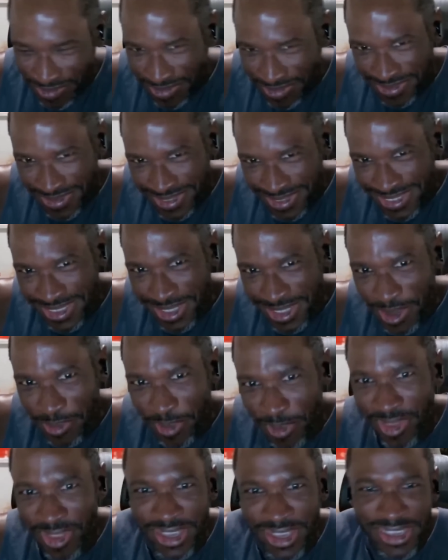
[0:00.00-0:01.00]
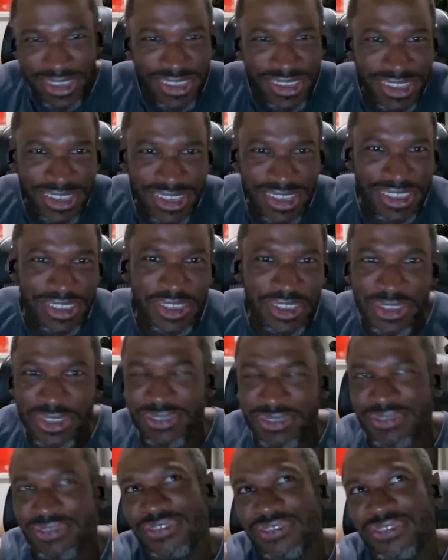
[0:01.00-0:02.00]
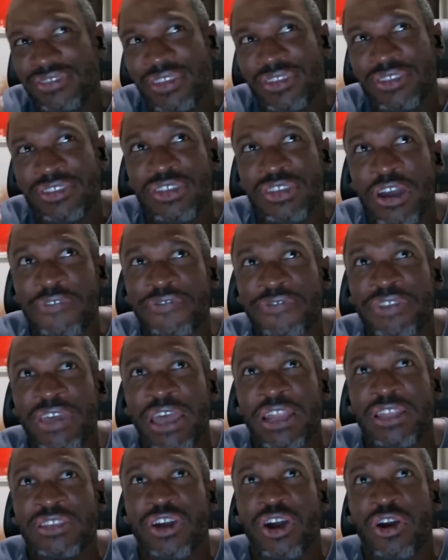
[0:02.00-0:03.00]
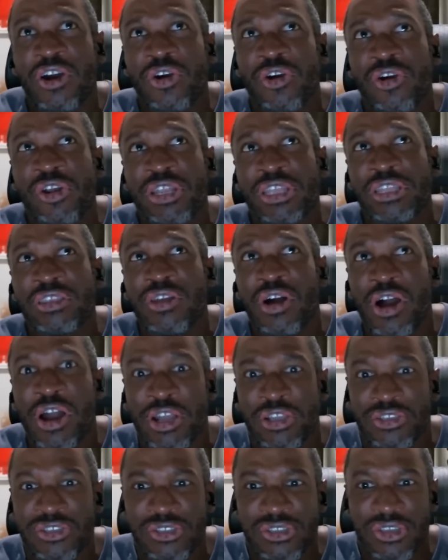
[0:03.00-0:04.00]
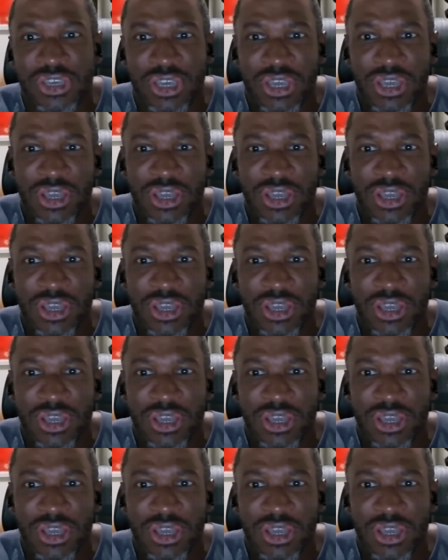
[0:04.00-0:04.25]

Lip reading: So, but like the stuff that has already launched,